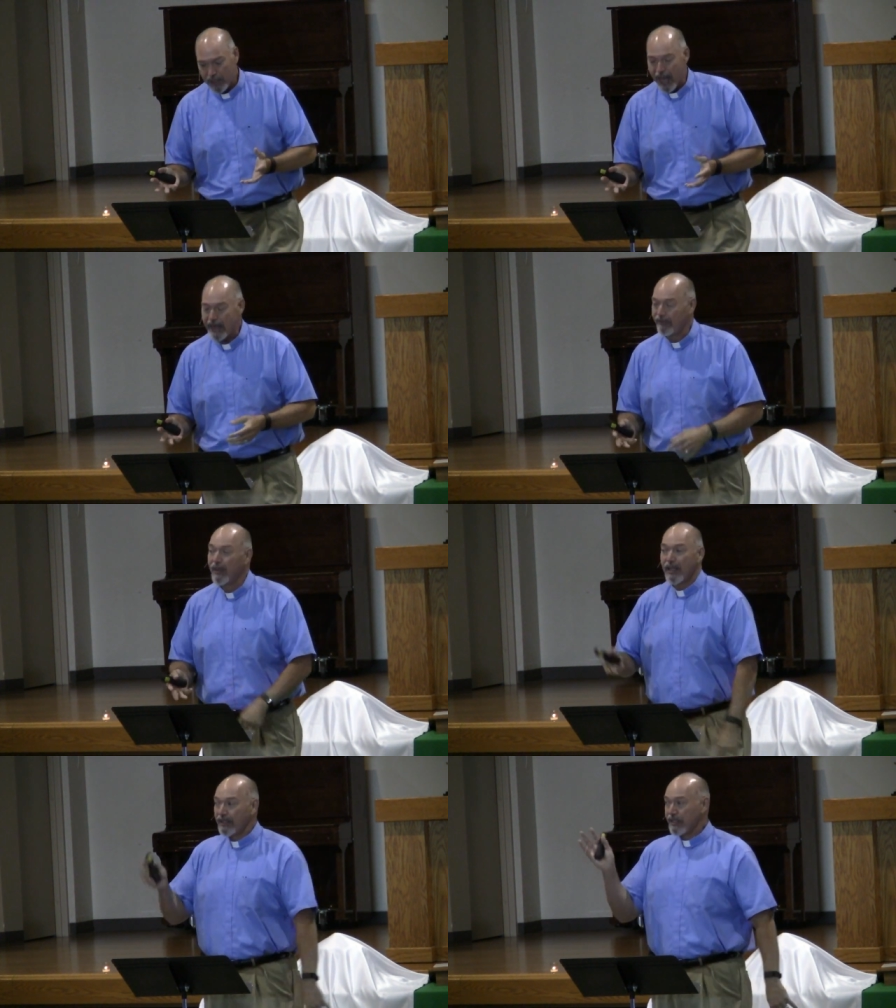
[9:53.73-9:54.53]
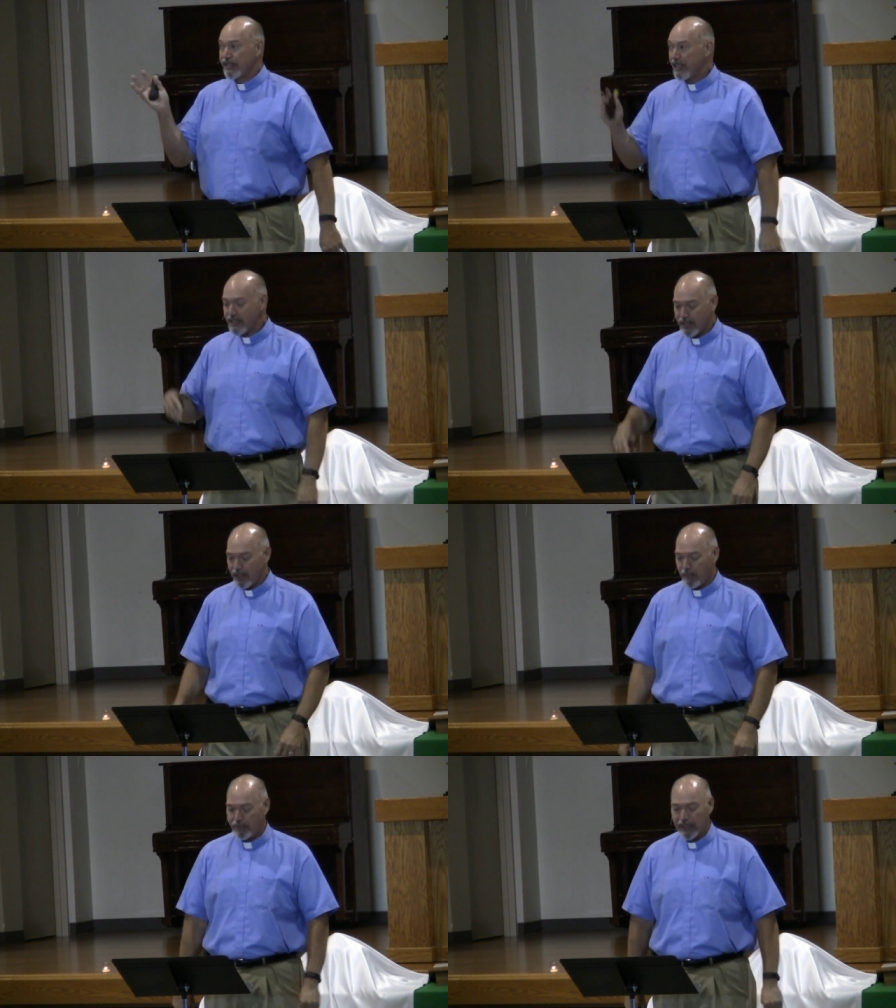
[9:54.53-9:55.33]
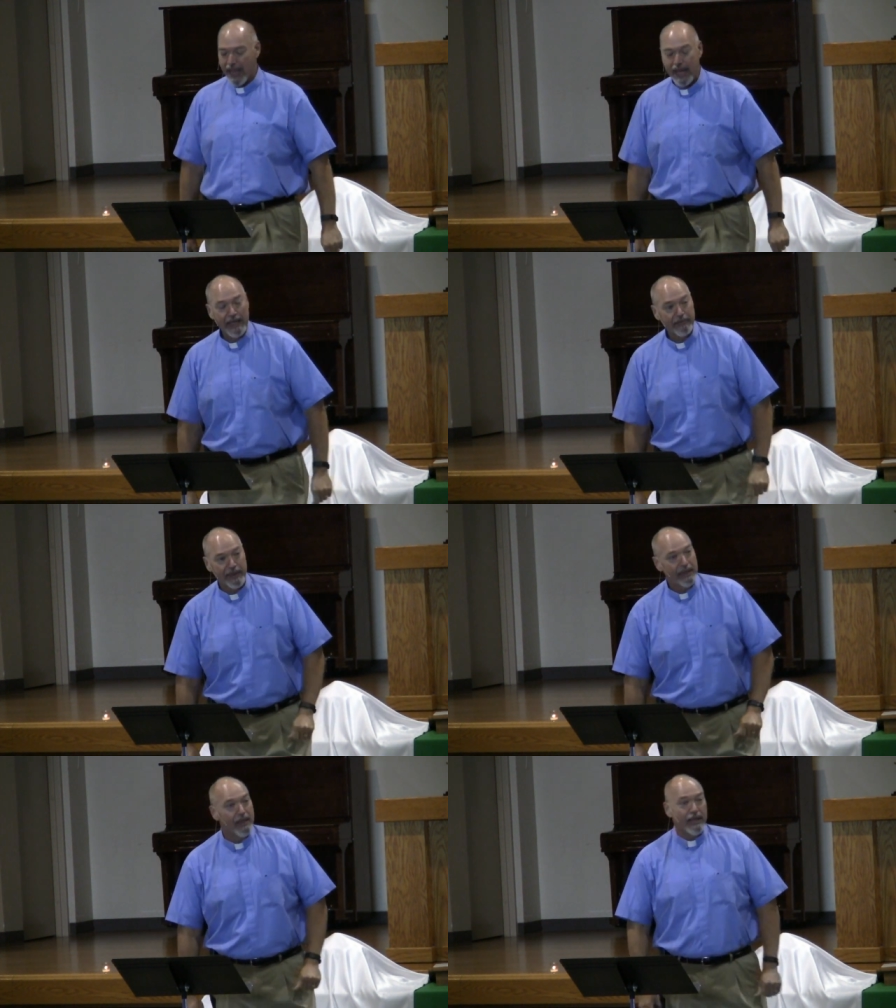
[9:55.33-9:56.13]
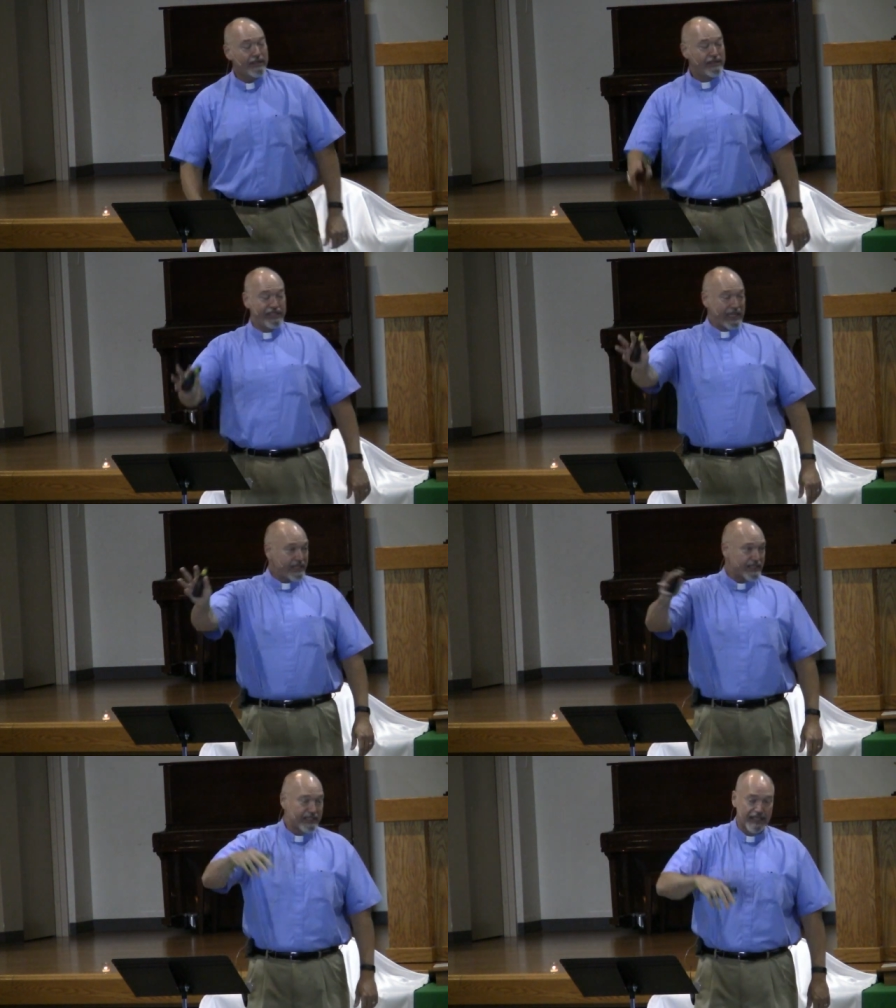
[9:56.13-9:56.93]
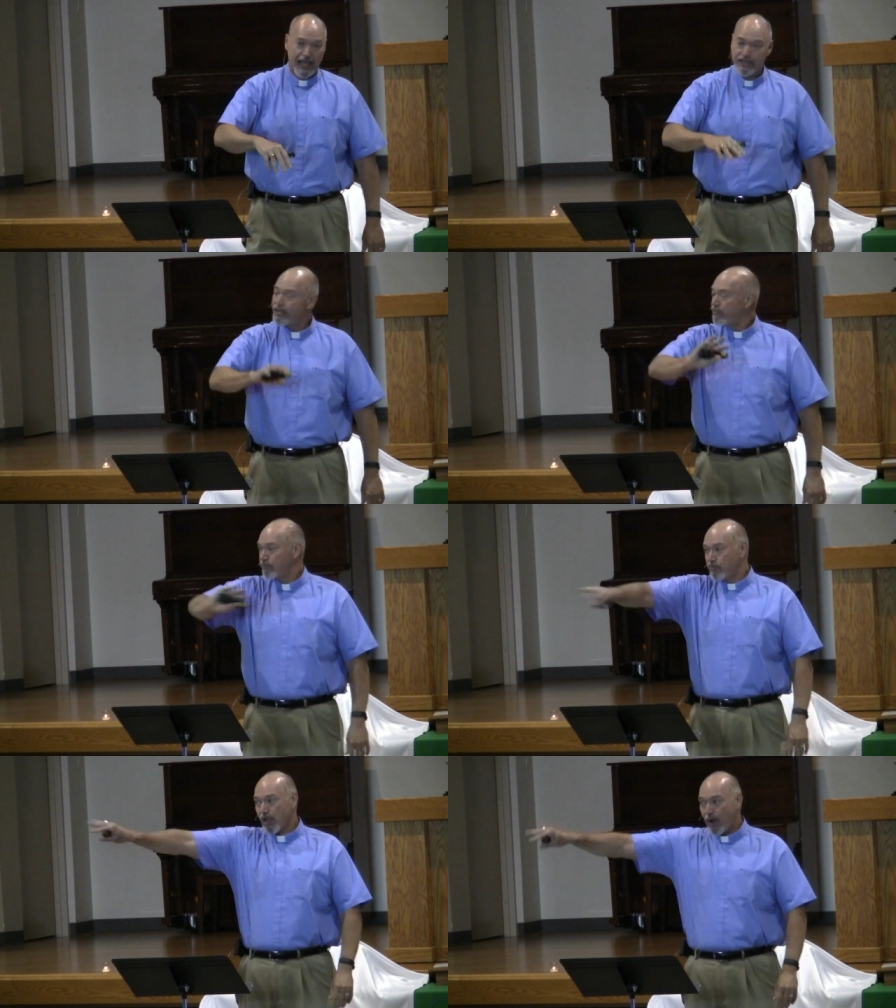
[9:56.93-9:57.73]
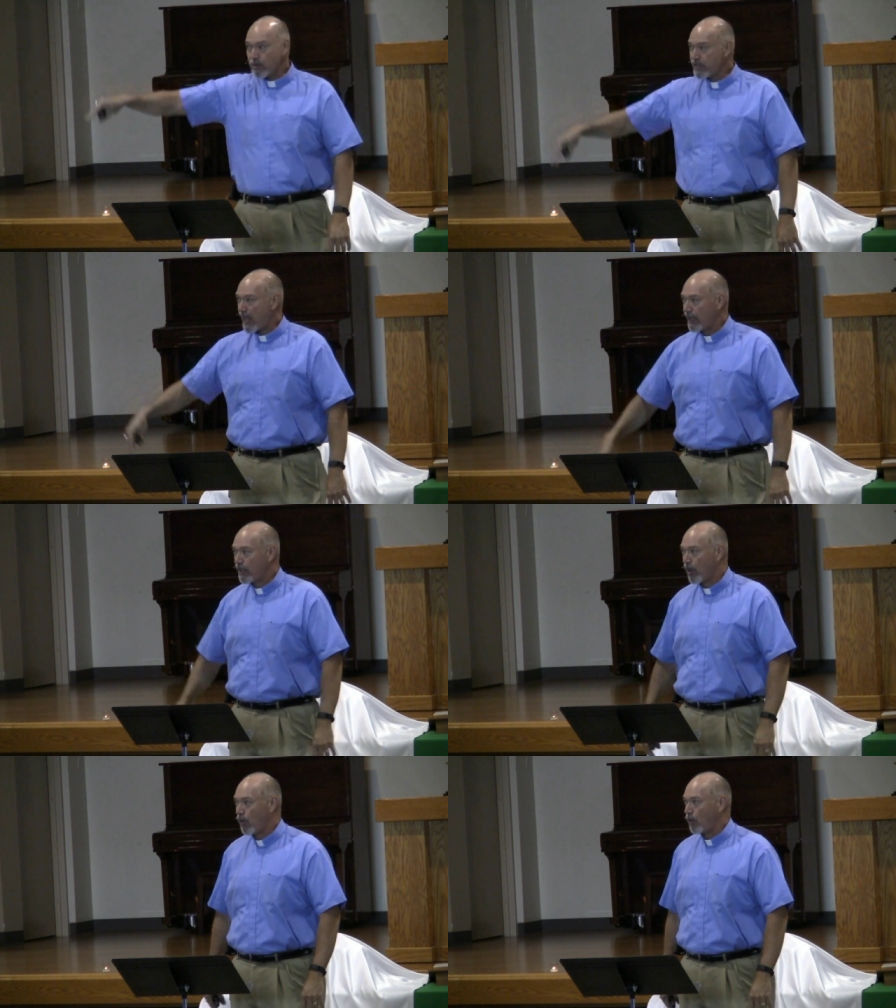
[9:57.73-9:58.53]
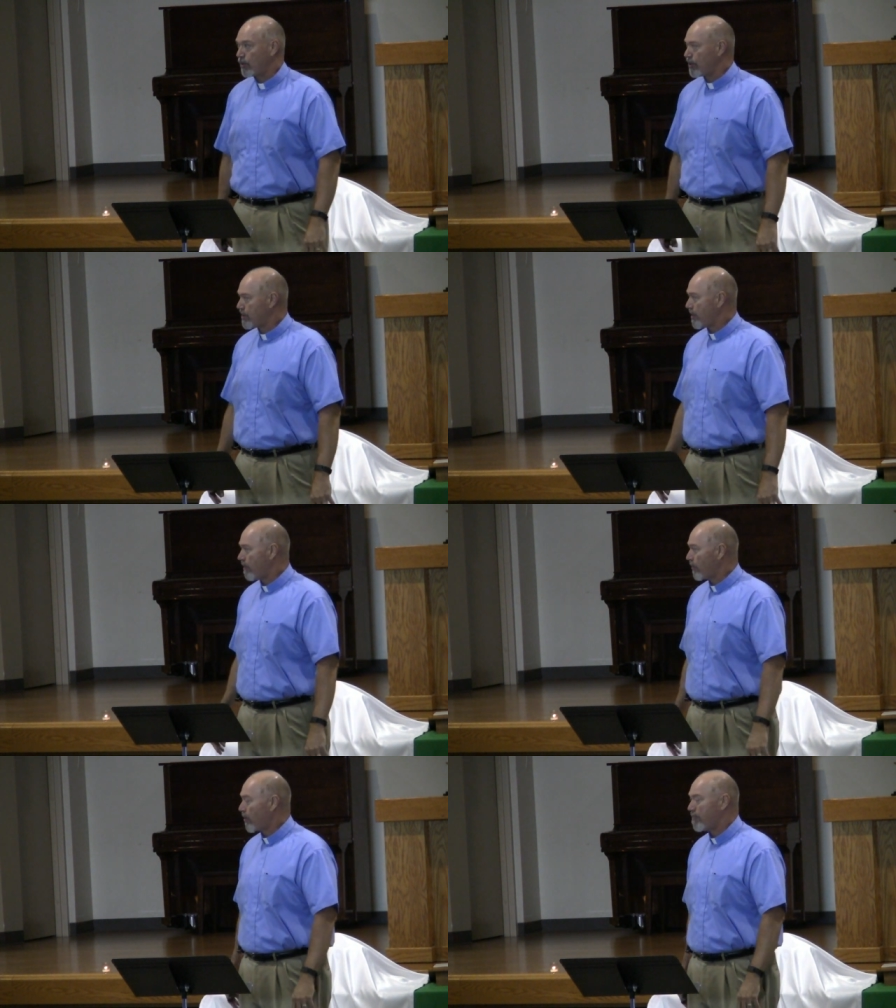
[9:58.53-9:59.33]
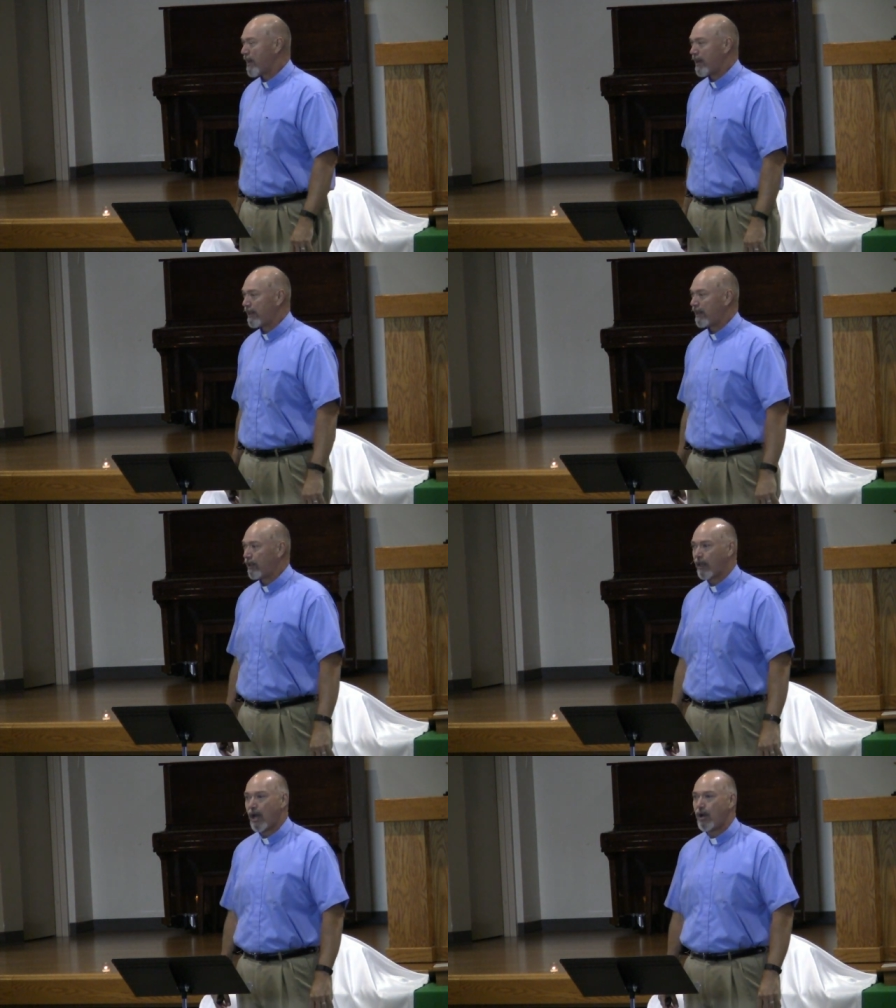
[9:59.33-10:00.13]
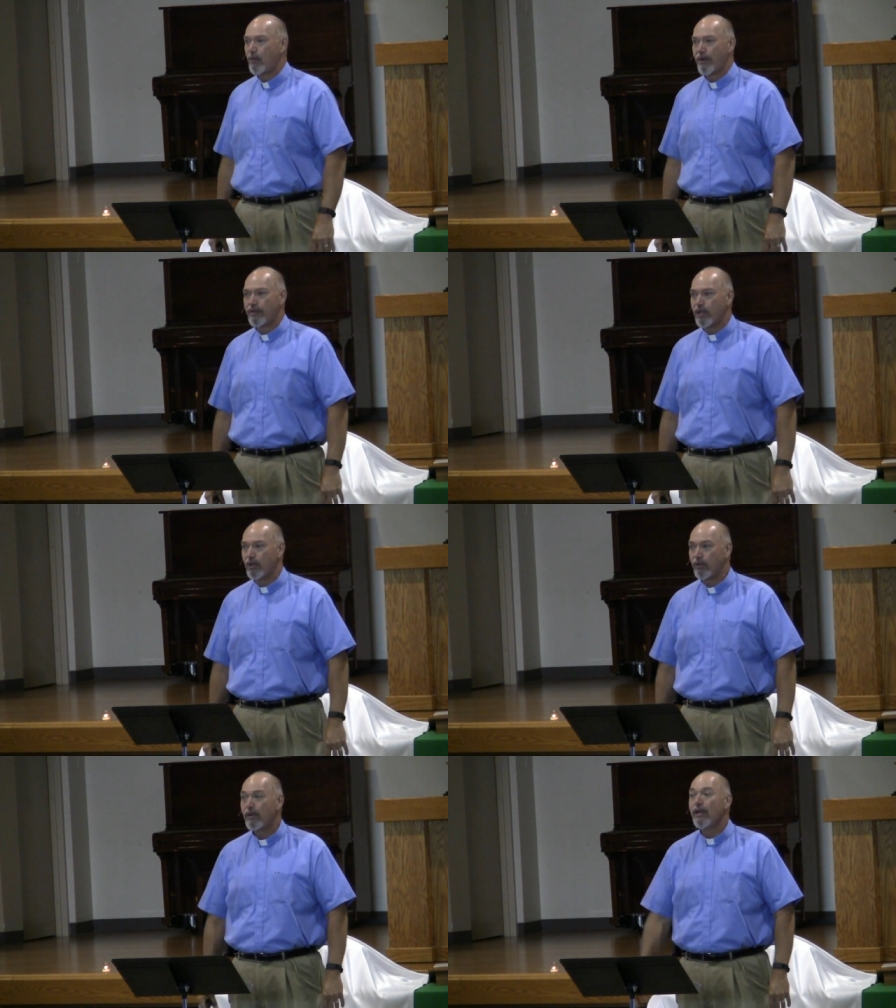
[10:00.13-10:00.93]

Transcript: a lot of logistical planning, but Jesus says, don't take gold or silver or money along with you.